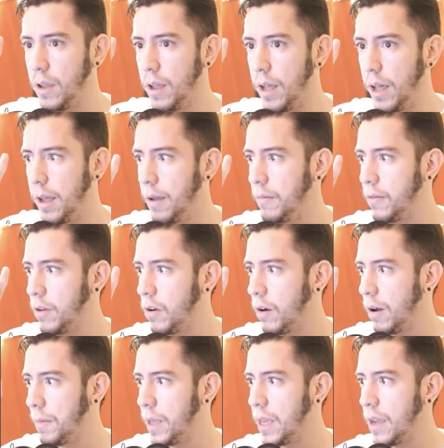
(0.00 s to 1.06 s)
If you go
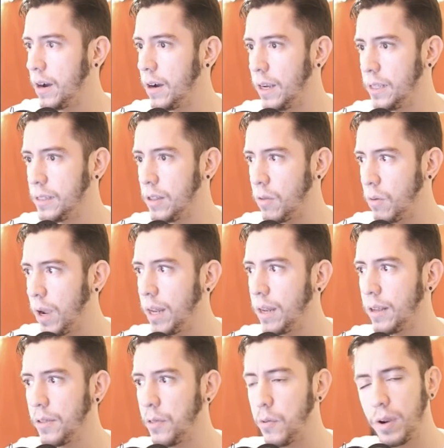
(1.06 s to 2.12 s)
up here, it's a
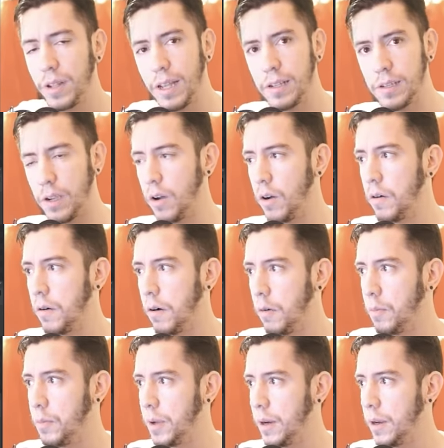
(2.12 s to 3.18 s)
thread 3 days ago
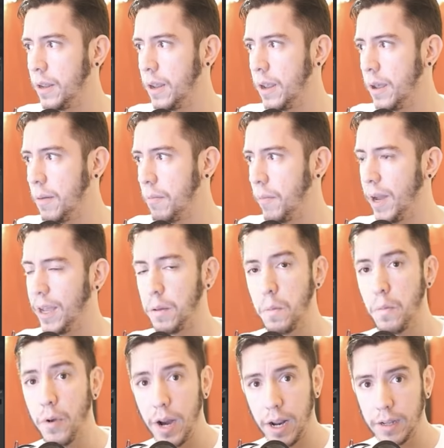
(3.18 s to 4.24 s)
open by
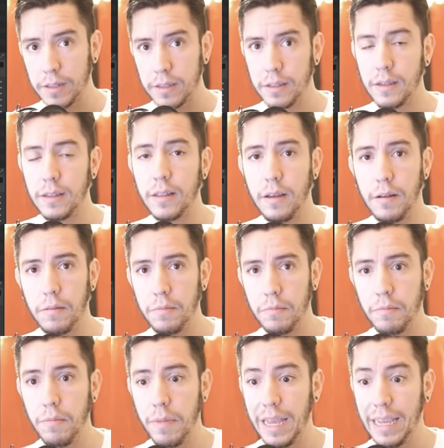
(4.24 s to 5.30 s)
Brecht,
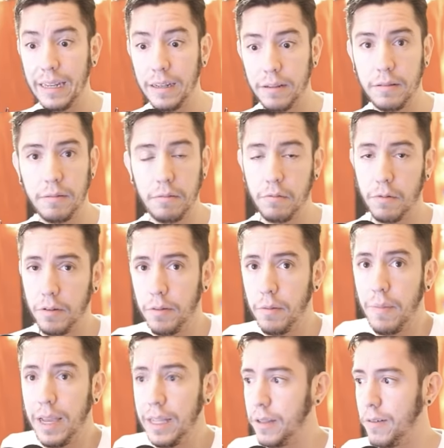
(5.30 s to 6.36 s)
one of the
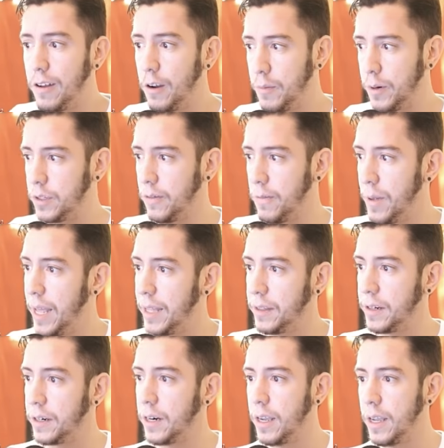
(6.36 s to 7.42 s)
main developers of
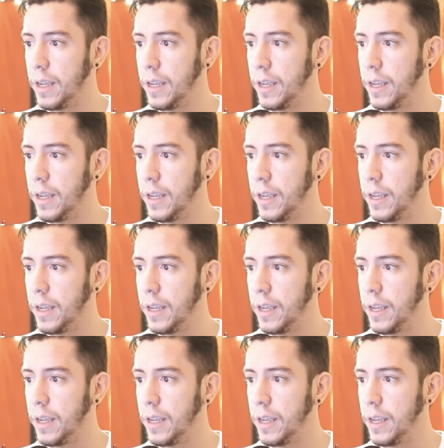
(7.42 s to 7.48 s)
Blender.